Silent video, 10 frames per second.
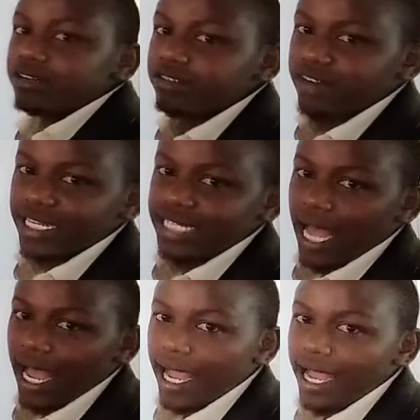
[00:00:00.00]
greater
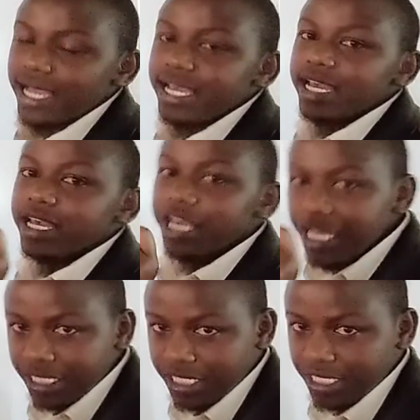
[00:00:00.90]

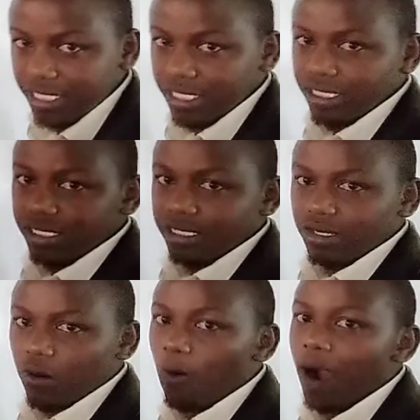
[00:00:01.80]
heat
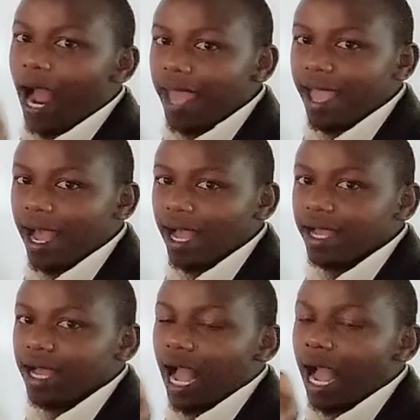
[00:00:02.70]
or higher
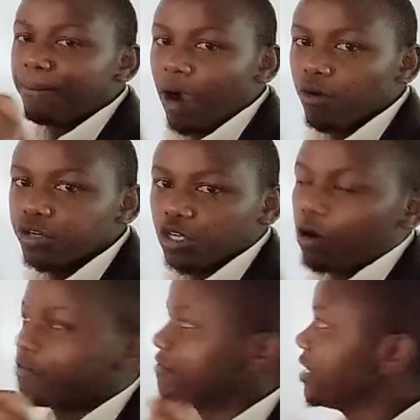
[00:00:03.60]
amount
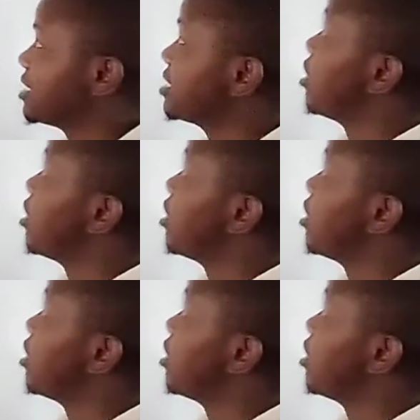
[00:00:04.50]
of heat